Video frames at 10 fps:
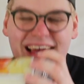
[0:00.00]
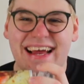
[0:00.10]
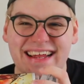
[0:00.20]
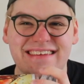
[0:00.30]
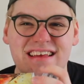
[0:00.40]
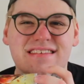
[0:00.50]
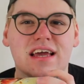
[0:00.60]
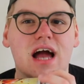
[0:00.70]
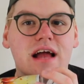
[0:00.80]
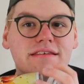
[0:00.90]
It is, it's
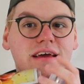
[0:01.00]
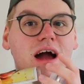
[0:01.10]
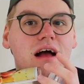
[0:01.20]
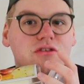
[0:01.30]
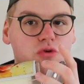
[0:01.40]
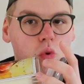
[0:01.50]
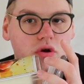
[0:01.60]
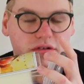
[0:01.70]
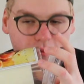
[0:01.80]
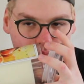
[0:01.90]
like a, it's like a
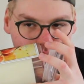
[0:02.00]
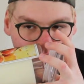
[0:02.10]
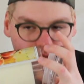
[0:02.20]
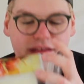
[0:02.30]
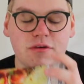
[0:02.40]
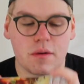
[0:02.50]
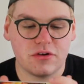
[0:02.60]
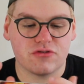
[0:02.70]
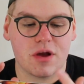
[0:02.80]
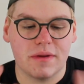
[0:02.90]
tort. That's how I
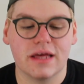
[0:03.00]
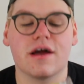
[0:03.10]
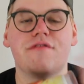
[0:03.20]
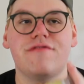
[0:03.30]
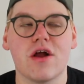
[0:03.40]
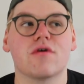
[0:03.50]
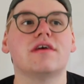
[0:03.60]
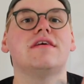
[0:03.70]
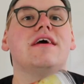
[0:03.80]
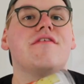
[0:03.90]
would describe it, like a
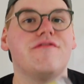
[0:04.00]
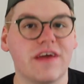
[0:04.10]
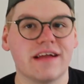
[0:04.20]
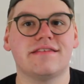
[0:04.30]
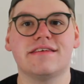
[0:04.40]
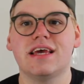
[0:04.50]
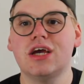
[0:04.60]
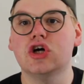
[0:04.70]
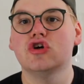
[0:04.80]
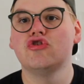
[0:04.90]
very
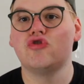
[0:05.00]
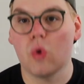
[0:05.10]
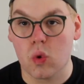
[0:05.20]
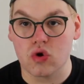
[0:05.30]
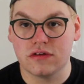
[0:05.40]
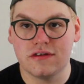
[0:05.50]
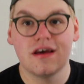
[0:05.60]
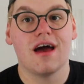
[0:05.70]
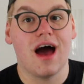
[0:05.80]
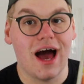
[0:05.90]
fancy tort.
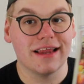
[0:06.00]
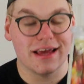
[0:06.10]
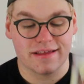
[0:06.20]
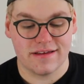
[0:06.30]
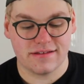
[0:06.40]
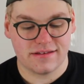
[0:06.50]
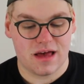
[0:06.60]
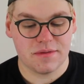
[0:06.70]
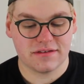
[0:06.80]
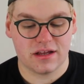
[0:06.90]
I like this.
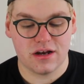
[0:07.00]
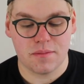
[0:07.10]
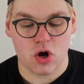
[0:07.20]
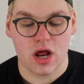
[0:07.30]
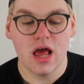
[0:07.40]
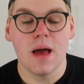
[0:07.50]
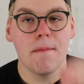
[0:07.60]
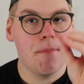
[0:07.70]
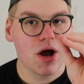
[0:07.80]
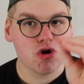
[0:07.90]
I'm excited to burn
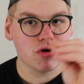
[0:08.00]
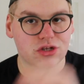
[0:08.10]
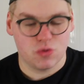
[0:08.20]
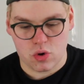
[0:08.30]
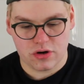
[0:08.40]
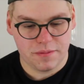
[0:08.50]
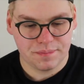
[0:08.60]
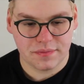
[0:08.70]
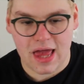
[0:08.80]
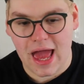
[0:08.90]
it. Buttery tort.
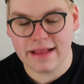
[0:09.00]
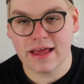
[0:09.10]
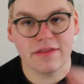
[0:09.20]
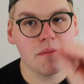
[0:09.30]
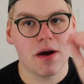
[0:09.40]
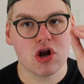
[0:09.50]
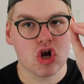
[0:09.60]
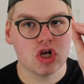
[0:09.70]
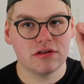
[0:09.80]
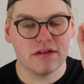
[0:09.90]
Add like the
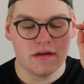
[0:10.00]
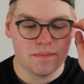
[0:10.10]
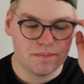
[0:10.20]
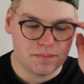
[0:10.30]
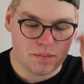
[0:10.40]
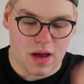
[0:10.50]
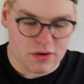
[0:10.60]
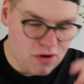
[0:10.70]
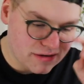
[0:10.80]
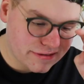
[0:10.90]
butter to the
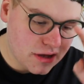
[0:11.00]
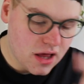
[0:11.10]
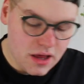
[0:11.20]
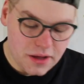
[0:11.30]
pie crust.